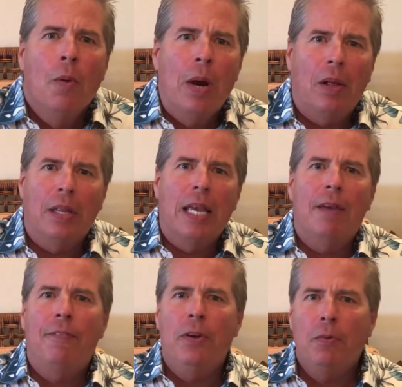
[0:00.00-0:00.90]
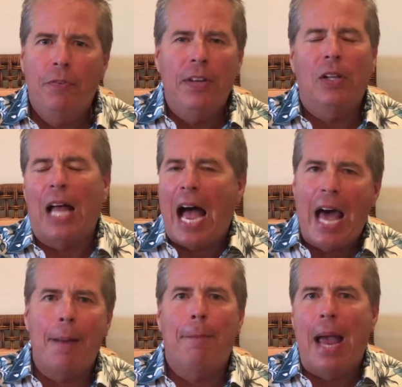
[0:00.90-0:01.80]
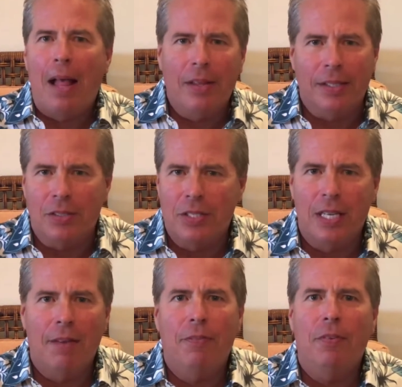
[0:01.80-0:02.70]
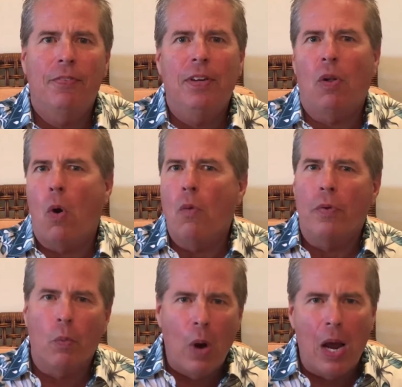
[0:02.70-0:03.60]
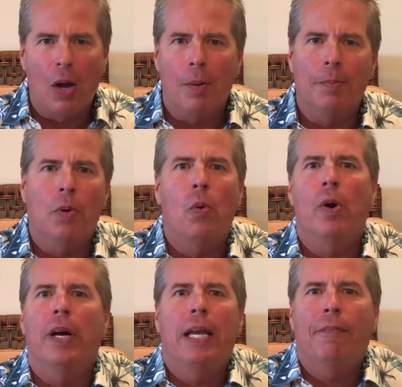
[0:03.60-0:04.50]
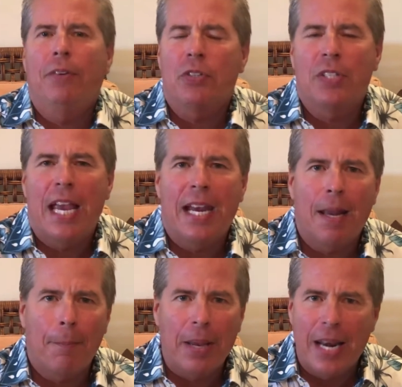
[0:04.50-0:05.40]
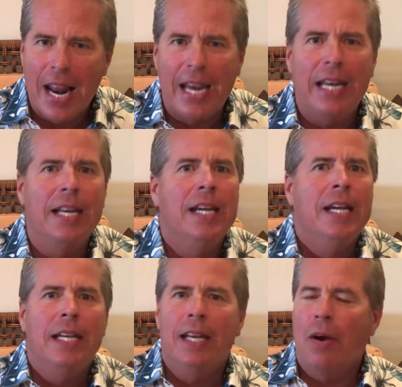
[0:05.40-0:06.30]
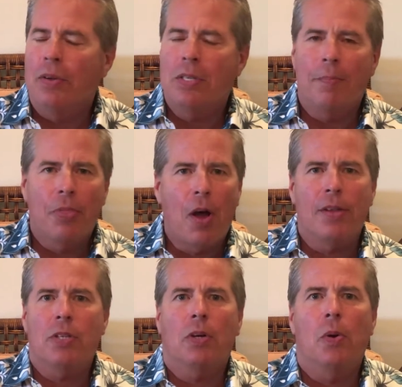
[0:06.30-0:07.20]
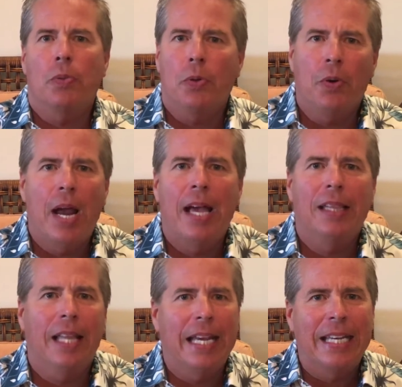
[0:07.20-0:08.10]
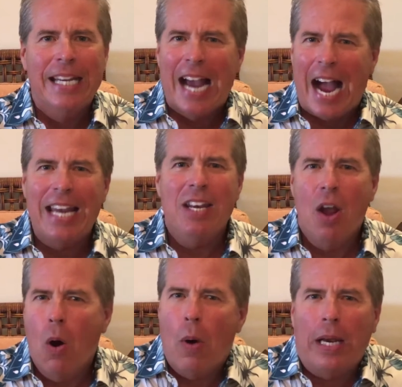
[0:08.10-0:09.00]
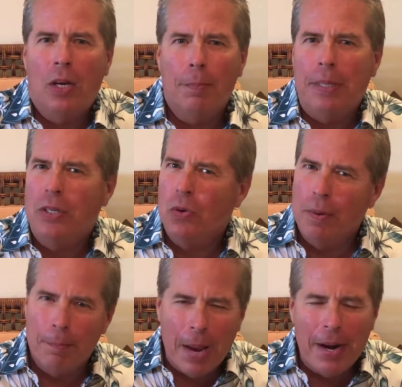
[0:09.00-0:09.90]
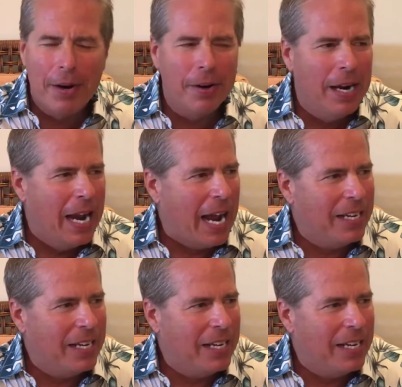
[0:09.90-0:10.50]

Well, if you feel out of balance, if you feel overwhelmed, or if you're staying up at night, you know, and some thoughts are going through your head like, I know I could be doing better.